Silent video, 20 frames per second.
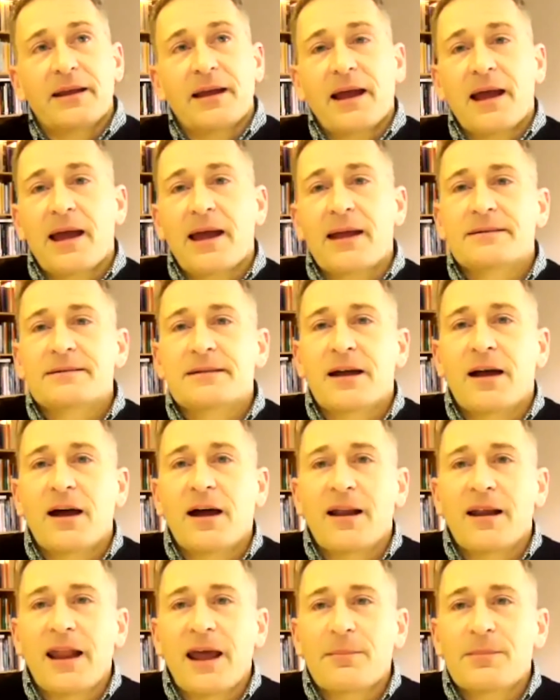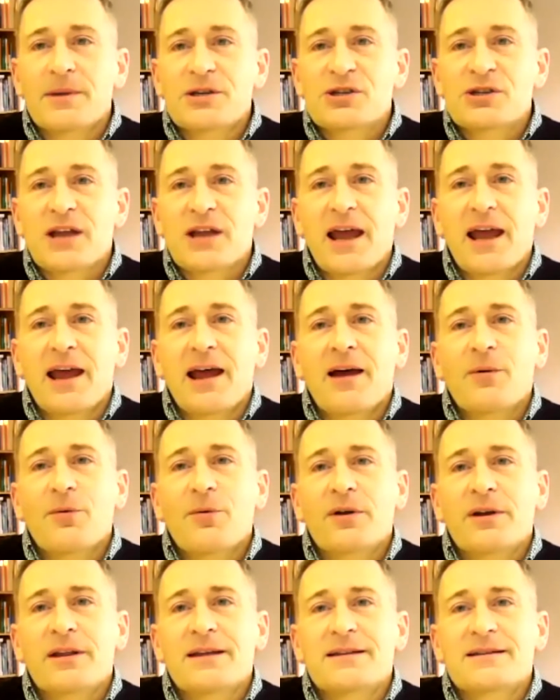and let me share
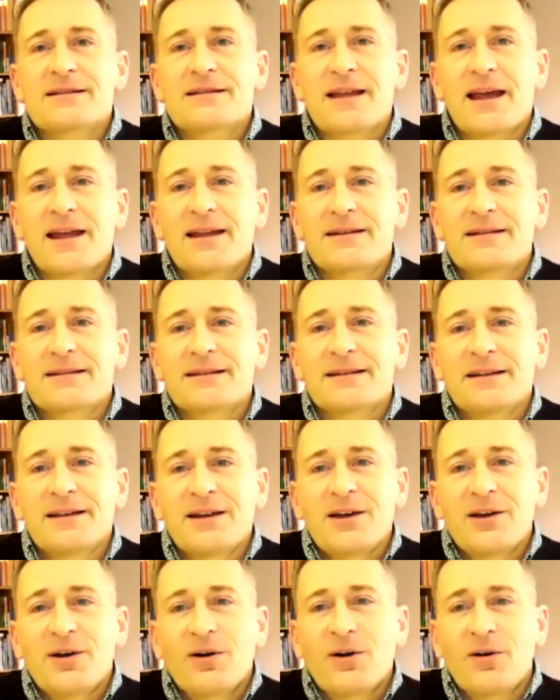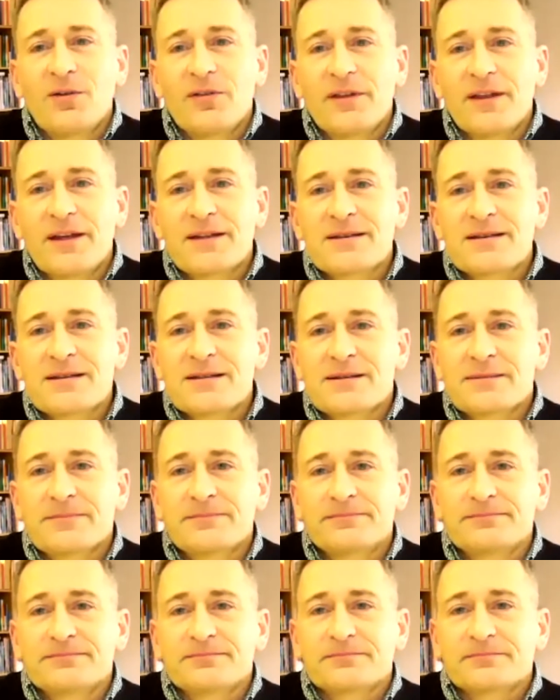what he said on this.
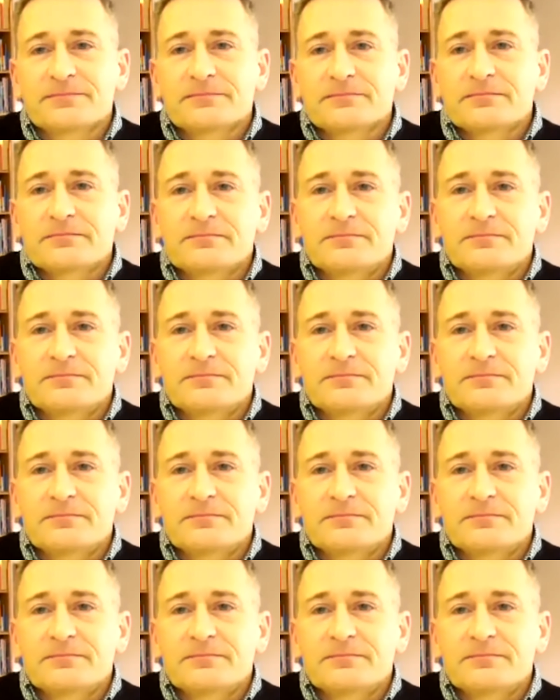I